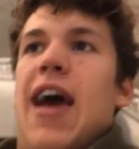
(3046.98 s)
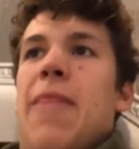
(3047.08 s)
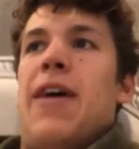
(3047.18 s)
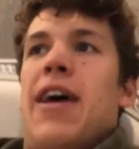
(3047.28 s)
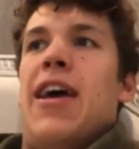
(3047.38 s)

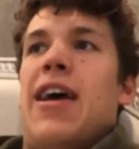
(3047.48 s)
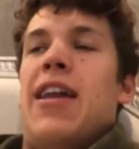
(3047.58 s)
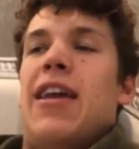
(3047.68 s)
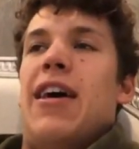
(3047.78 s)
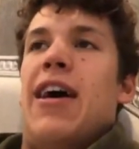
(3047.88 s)
And
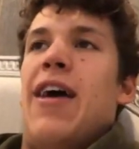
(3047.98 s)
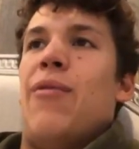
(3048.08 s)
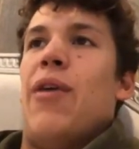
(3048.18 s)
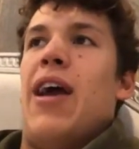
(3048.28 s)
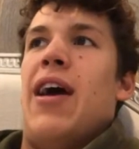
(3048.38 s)
then I
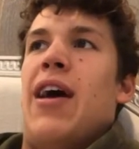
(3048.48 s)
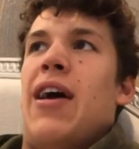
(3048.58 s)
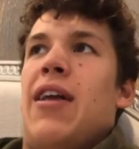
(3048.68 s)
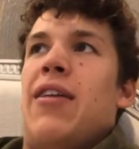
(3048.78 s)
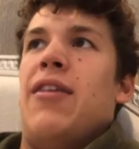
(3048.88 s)

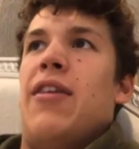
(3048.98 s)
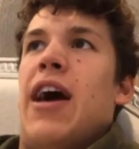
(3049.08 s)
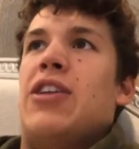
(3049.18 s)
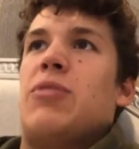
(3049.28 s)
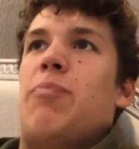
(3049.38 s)
ran
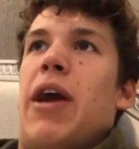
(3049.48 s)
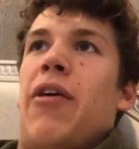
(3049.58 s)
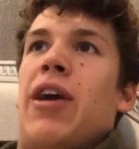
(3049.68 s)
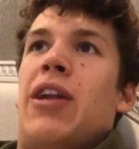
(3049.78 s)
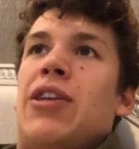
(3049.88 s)
I just
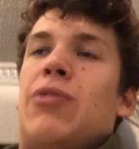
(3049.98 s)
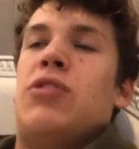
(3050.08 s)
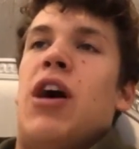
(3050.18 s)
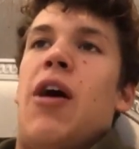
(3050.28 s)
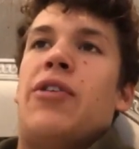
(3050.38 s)
barely in
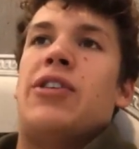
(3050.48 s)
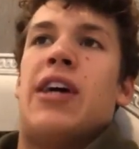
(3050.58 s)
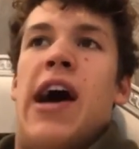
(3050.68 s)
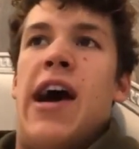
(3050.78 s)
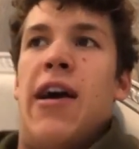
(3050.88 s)
Utah, which is
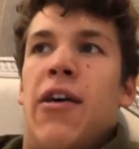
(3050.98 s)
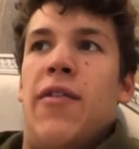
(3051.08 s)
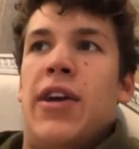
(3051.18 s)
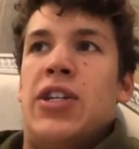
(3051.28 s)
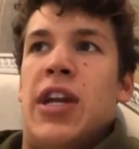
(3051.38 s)
at high
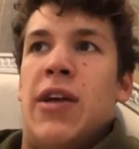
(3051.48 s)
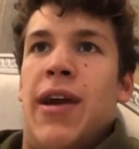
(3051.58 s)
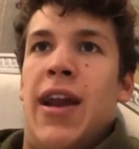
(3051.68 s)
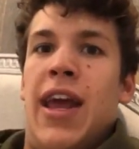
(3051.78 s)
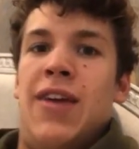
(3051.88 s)
elevation. I
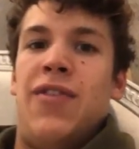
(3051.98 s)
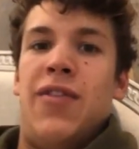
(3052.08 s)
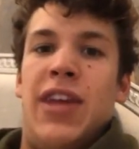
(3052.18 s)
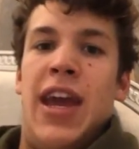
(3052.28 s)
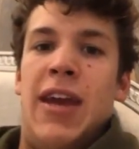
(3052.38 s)
ran eight
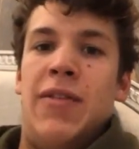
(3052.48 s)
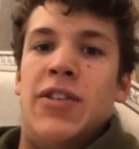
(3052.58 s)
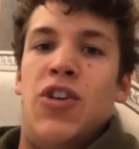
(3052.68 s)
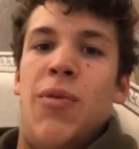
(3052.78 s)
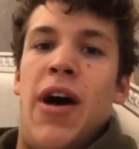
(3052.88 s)
fifty-eight in the
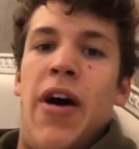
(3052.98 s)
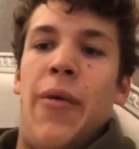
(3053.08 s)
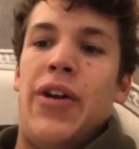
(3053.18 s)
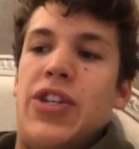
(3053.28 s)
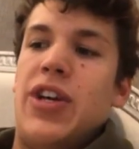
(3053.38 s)
two mile,
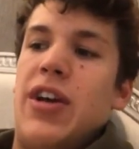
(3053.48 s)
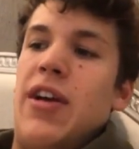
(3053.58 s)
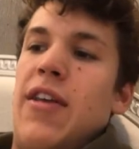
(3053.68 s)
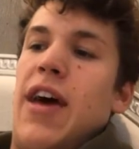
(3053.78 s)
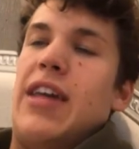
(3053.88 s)
which
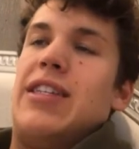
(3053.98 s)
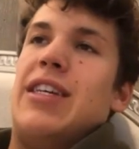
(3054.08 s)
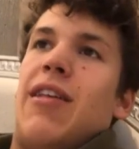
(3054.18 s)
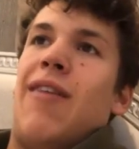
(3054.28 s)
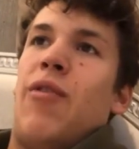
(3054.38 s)
at
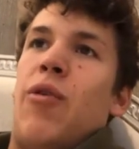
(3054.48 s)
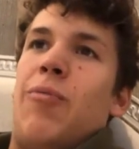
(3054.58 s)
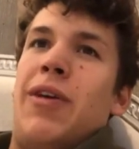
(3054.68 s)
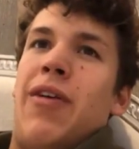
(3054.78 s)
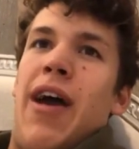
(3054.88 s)
sea level would
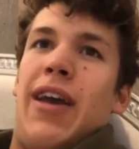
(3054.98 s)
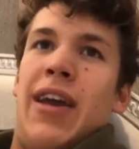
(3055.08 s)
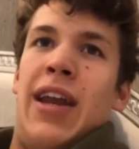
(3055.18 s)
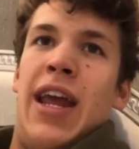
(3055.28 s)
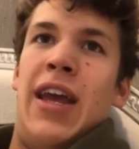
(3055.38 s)
be like
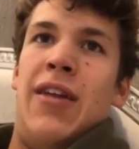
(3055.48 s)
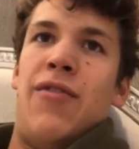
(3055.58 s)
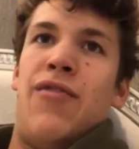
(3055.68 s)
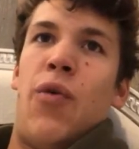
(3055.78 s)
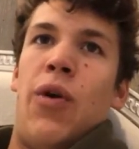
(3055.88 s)
an eight
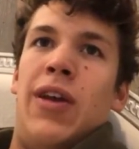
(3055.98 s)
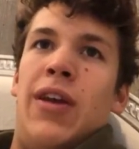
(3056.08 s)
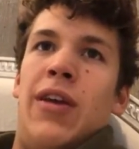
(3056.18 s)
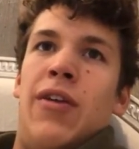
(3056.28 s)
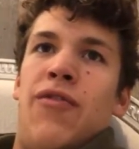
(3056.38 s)

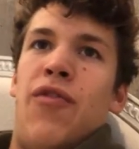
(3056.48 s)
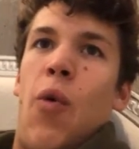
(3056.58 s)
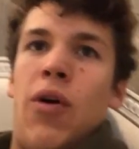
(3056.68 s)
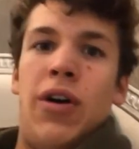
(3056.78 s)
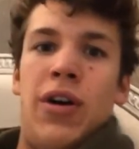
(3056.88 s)

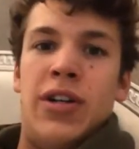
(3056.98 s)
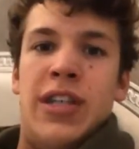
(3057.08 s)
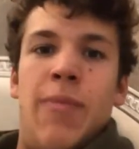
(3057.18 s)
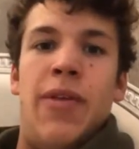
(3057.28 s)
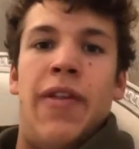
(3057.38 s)
forty-four or something